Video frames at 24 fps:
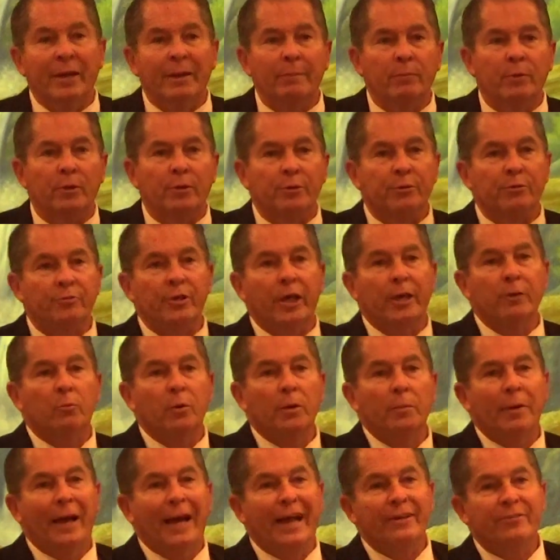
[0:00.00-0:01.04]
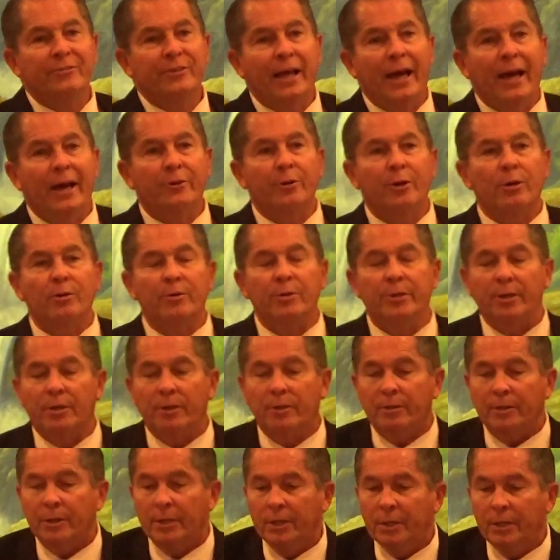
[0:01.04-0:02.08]
members that we passed out
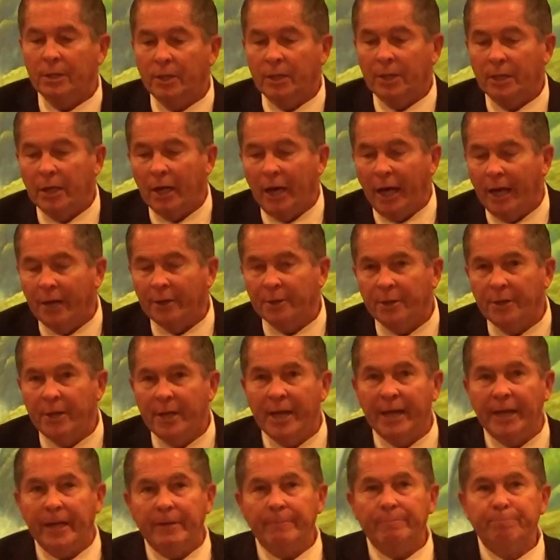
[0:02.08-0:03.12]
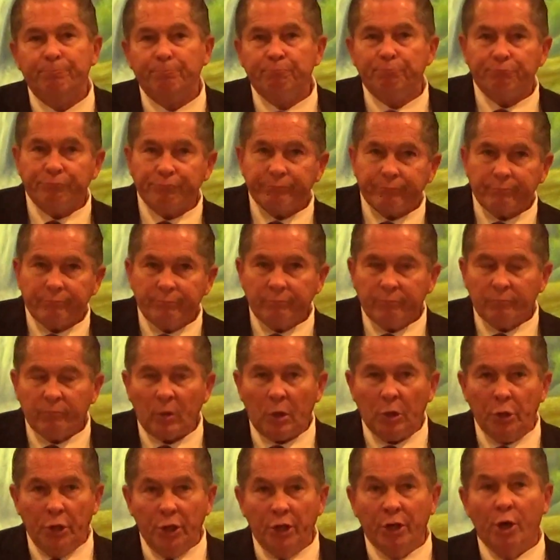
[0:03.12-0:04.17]
earlier uh, today?
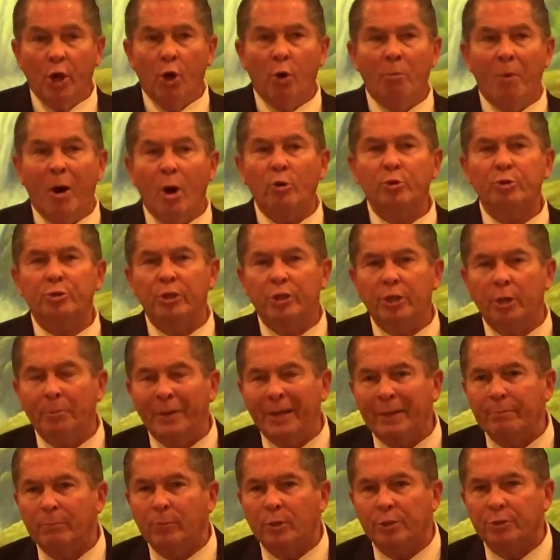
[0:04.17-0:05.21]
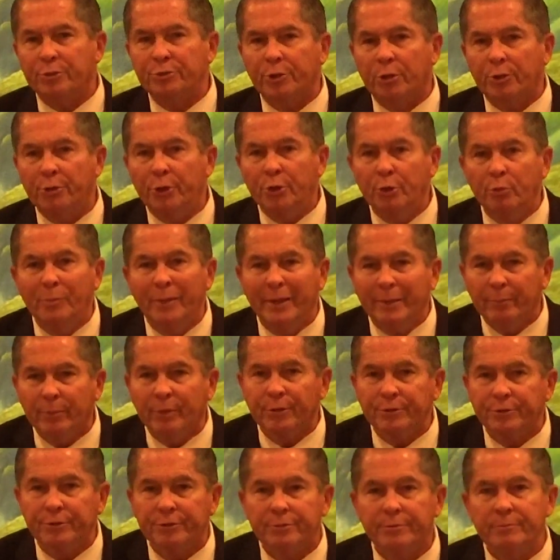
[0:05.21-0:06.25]
Do you know most of the members are new
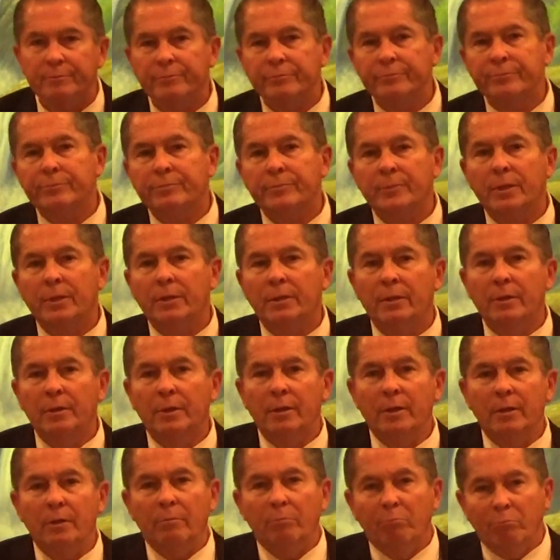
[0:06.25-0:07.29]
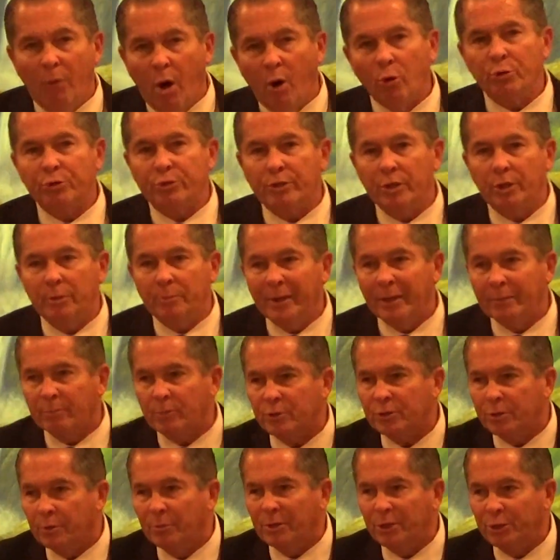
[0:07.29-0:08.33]
members? Most of the
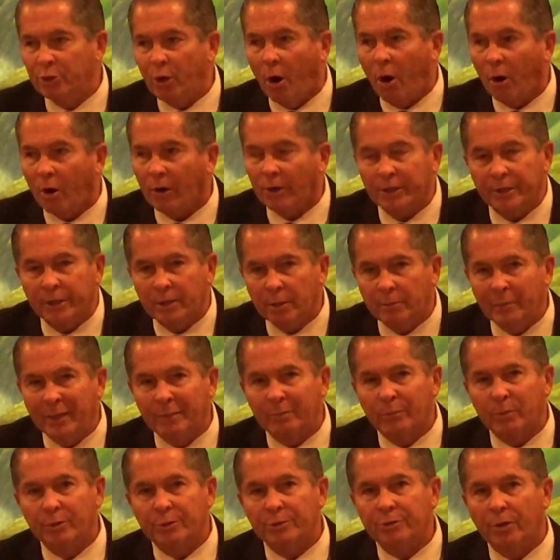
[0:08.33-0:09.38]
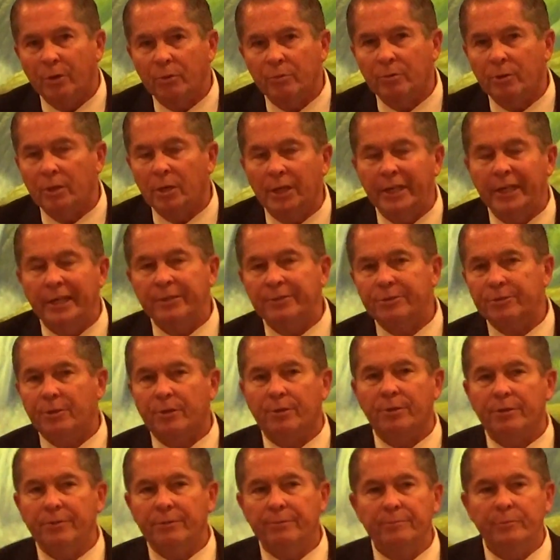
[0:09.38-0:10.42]
members, the majority of the members on the list
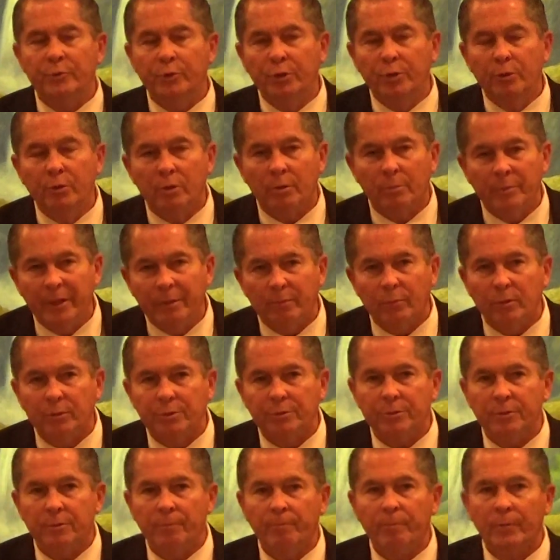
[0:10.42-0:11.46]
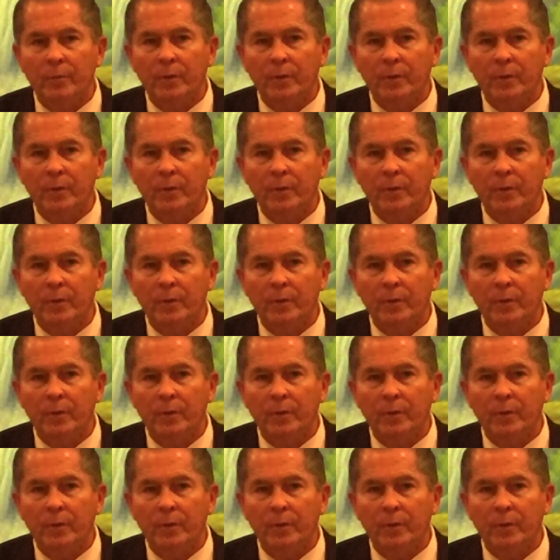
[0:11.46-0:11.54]
are newer members.